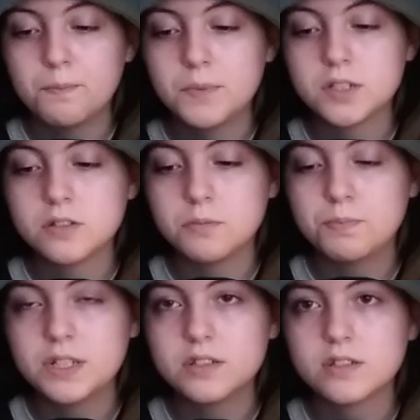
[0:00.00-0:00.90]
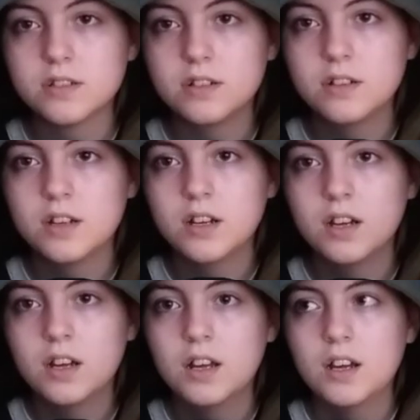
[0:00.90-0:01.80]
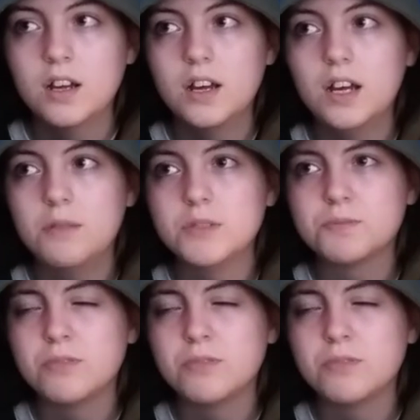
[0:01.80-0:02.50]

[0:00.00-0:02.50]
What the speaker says: Mr. Beast, is